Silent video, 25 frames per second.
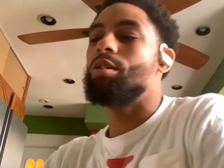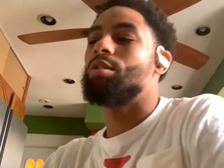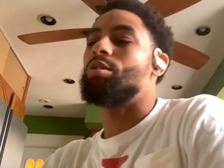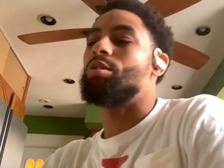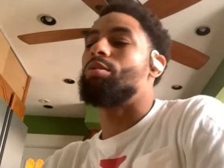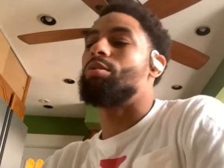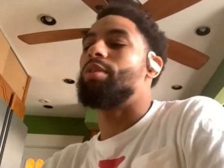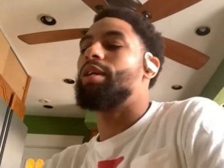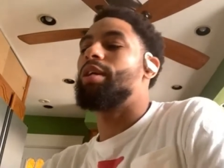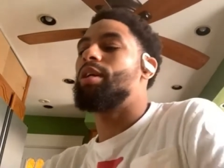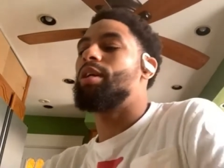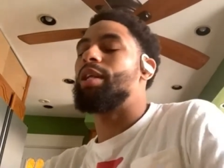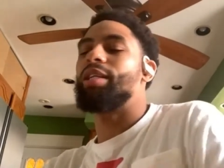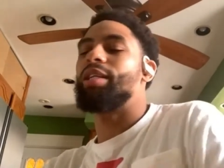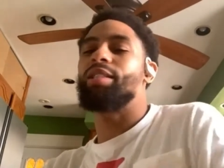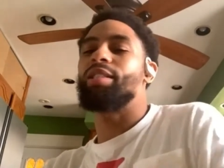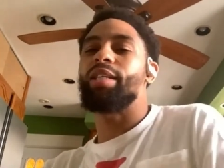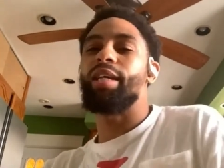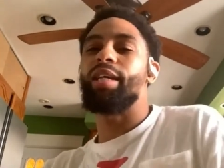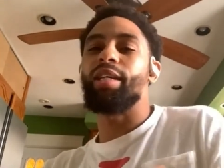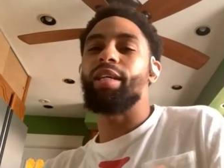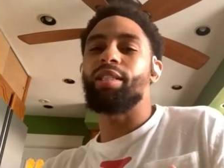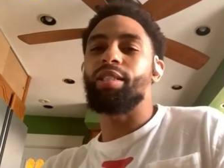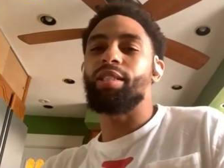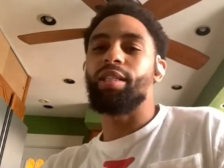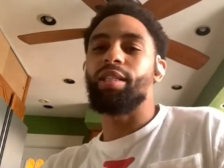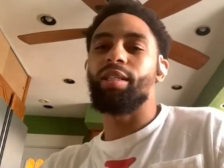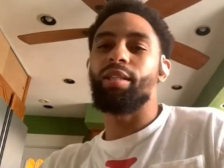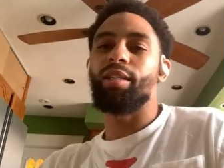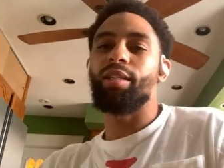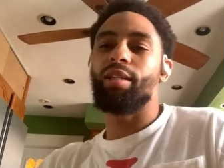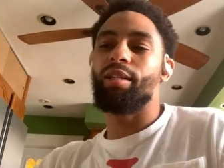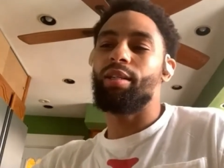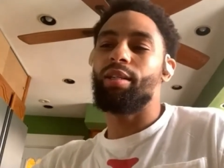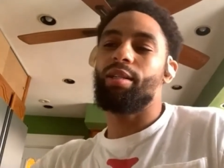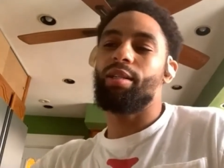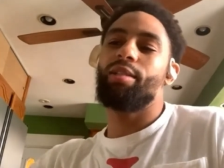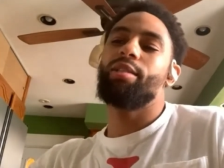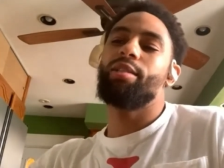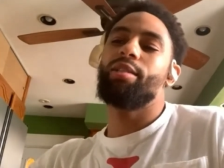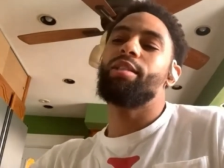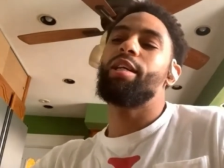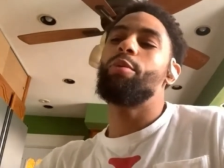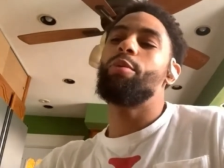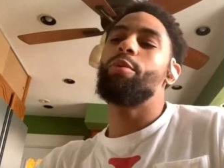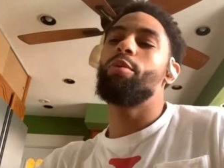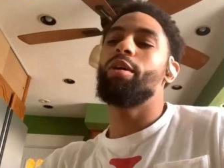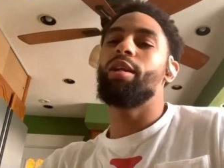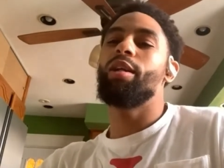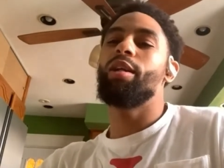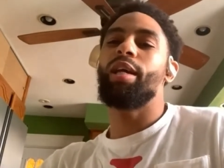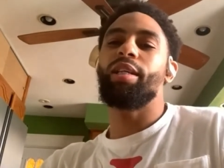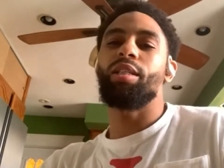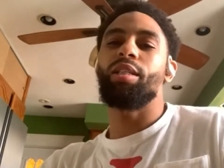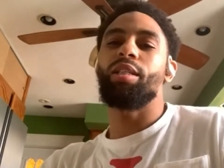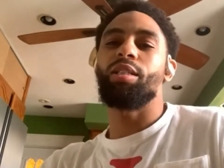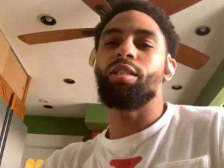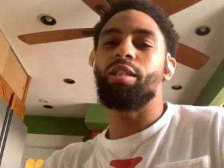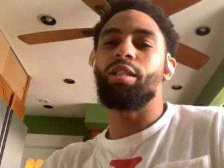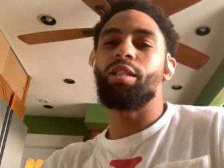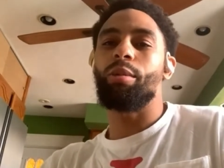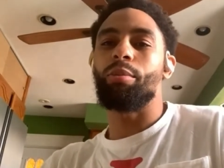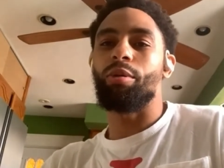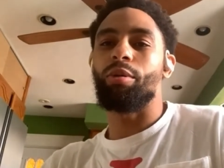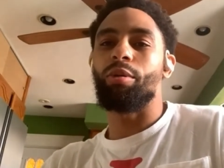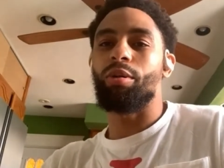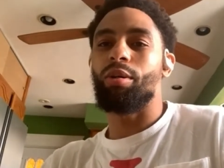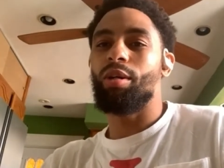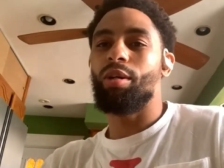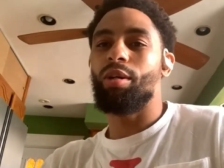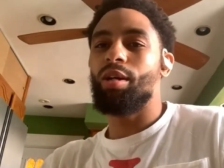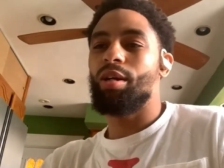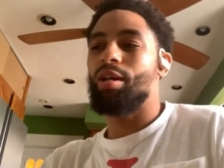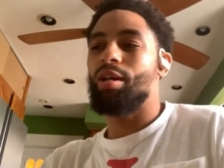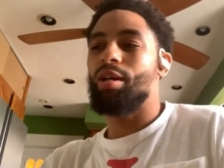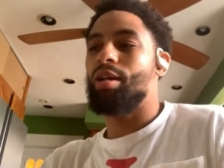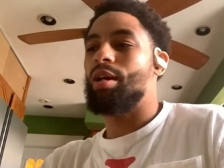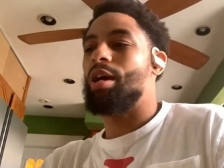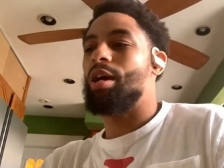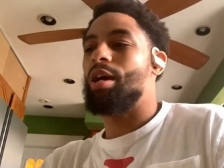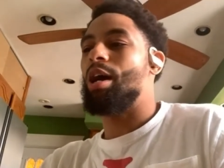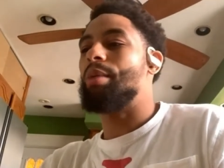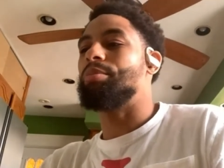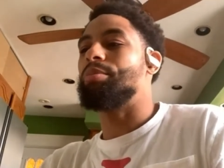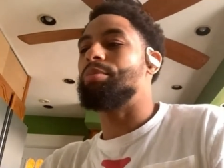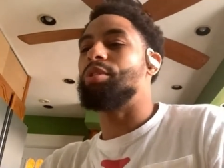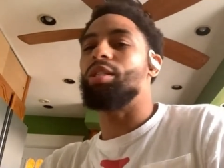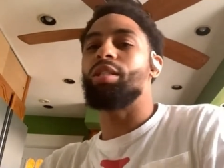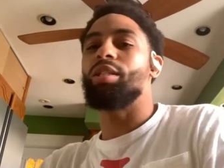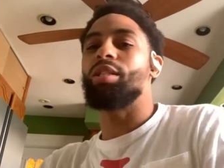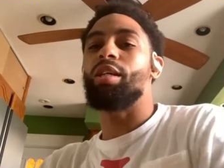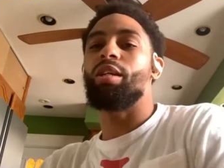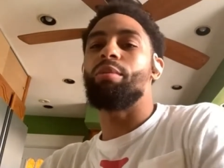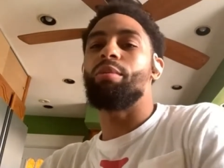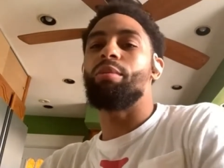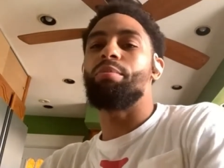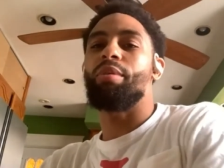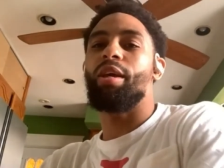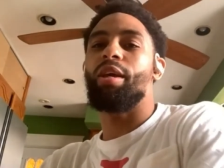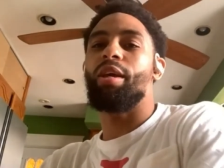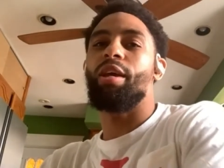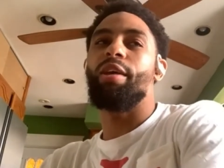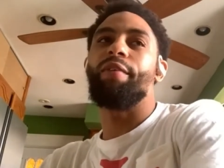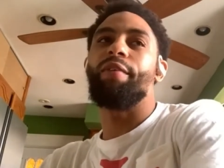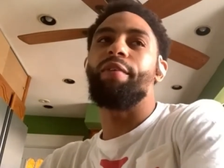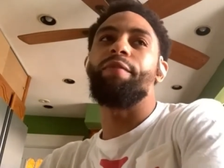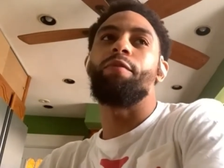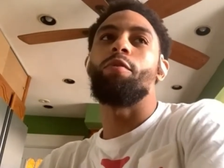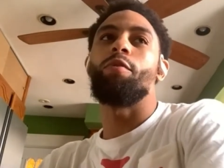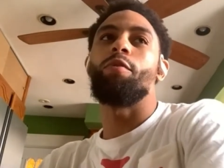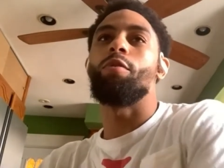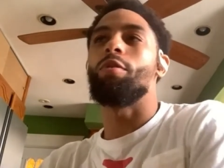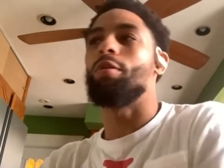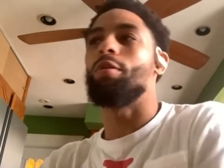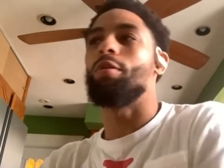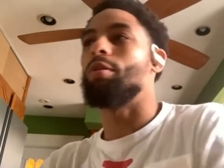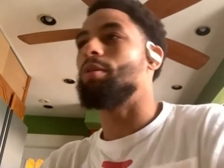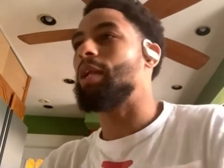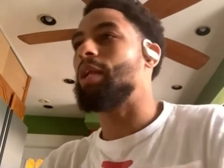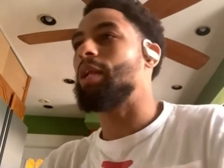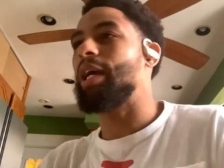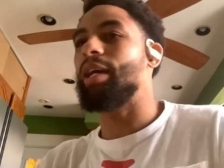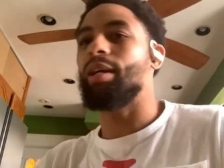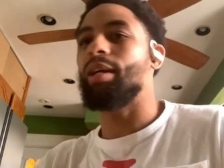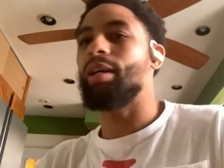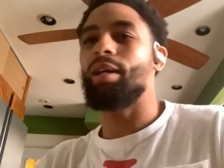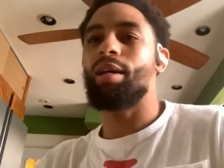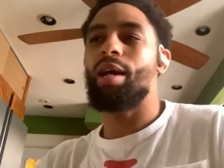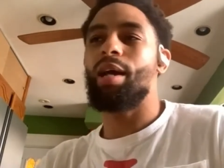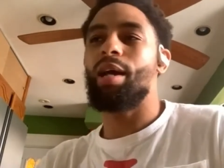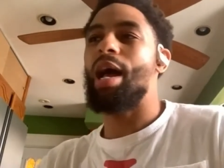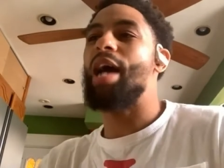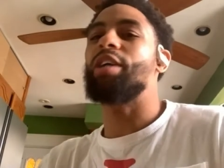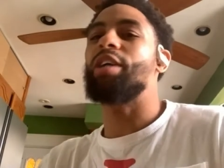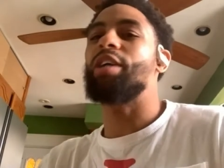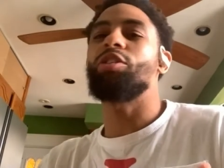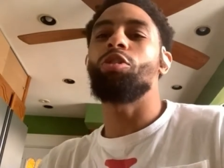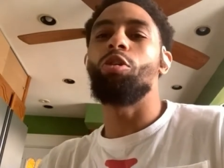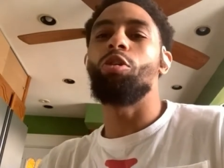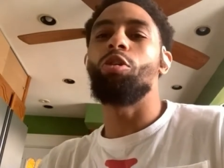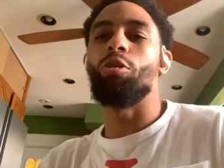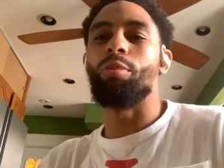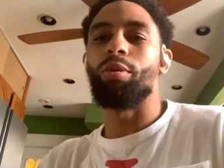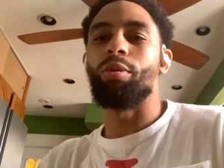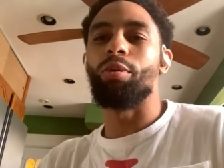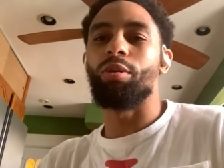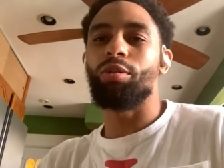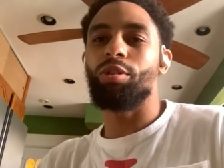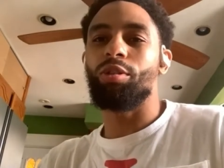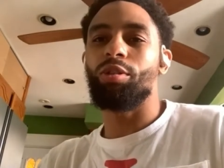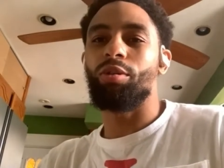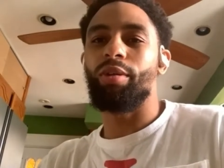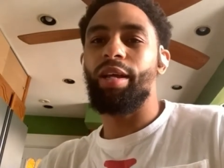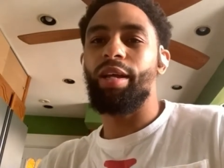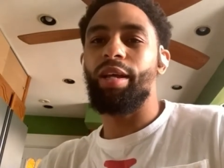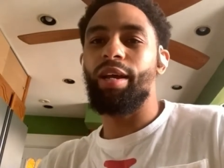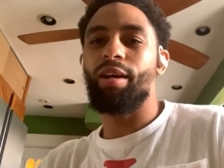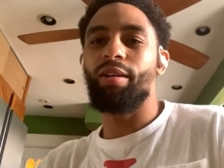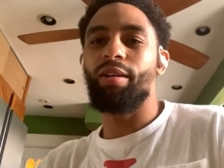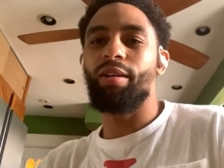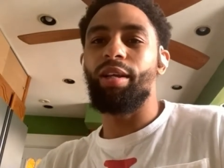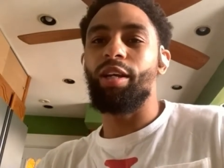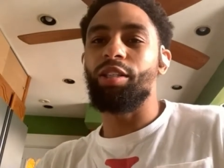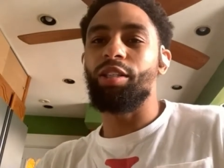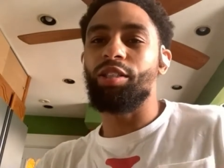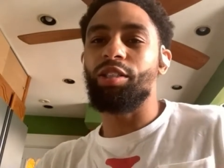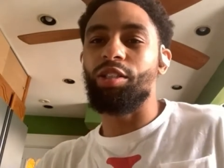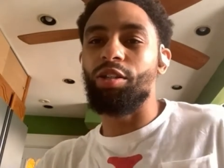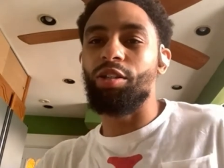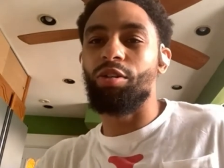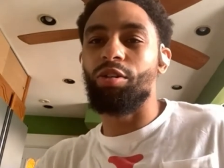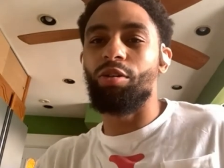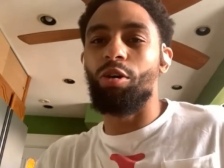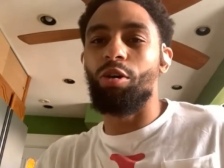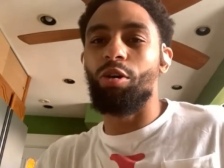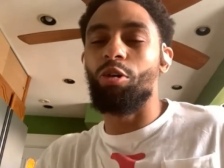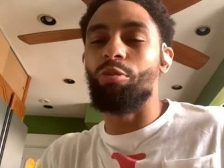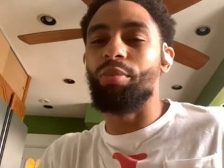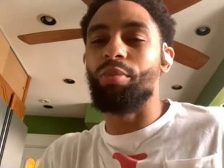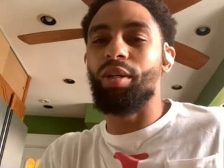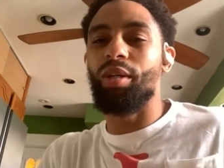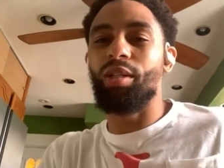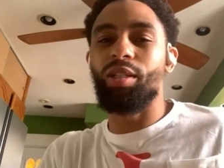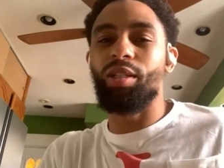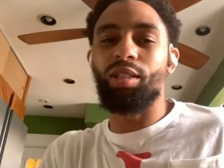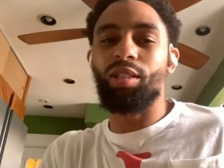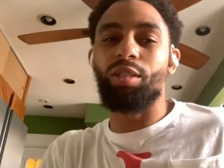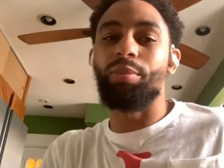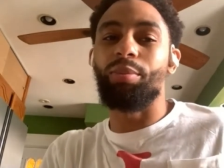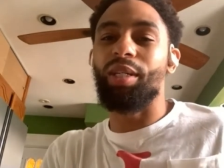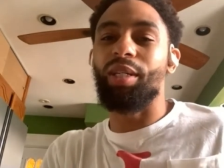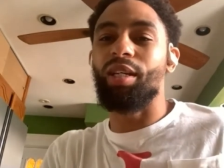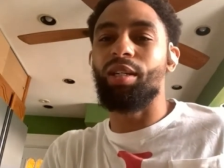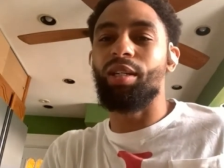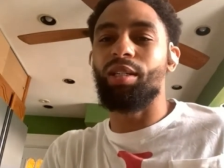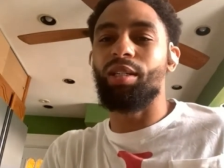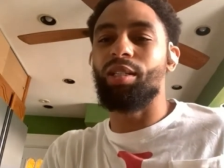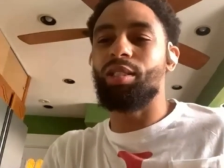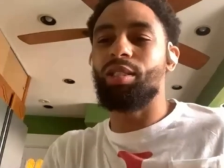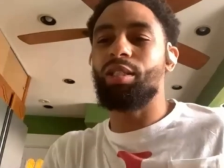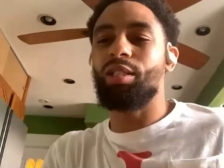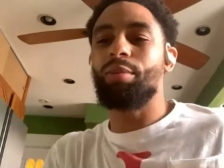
So now like, say we're in like December, I'm just getting paid for like October. So now they still owe me, this is the beginning of